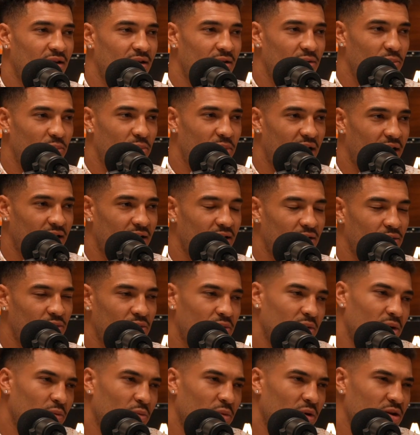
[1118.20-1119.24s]
back at
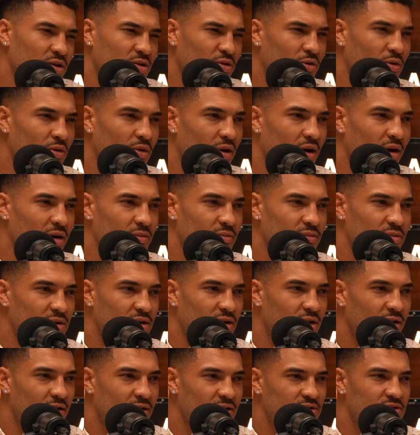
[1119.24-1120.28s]
where you grew up.
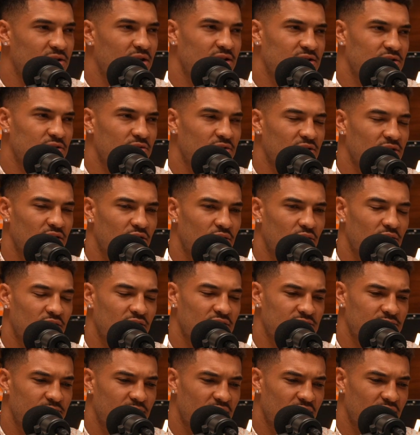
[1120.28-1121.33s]
It's a really cool
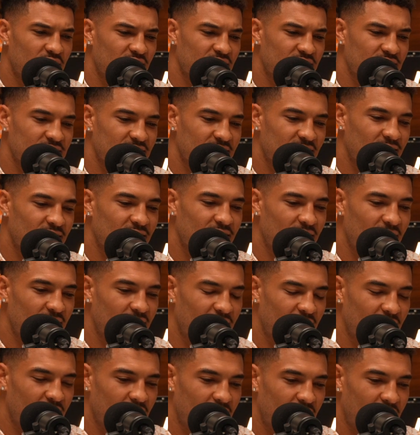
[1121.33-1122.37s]
experience. And
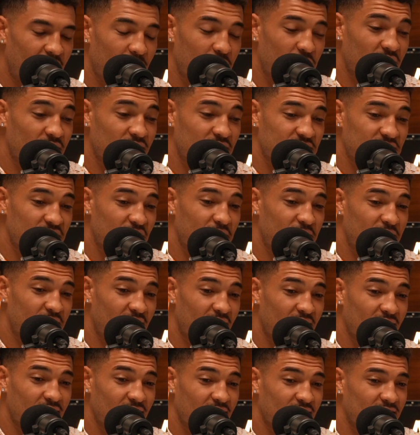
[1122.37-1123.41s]
I've been to
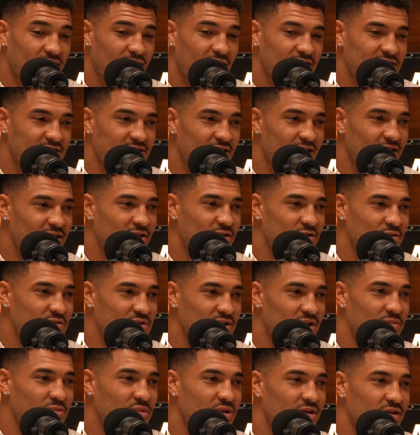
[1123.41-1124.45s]
SoFi, like that stadium was
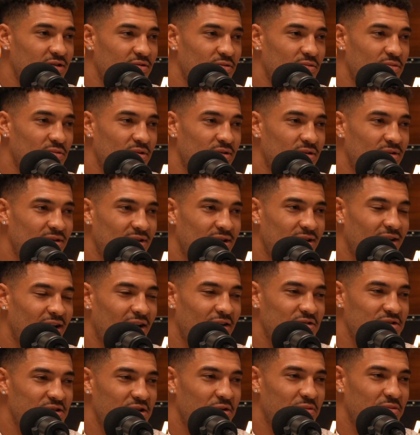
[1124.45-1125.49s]
unbelievable. I
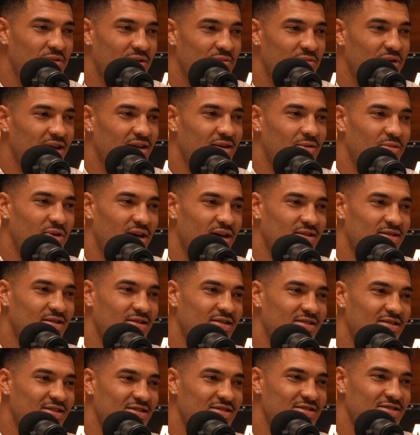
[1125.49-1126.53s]
was hoping to make it back
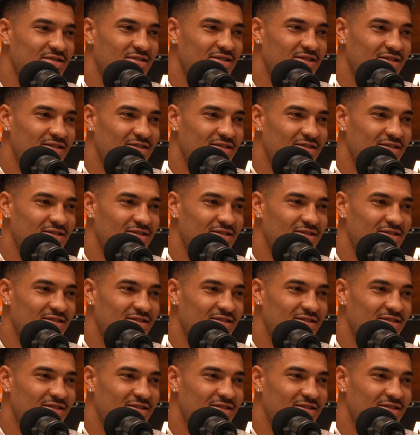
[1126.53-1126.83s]
there this year.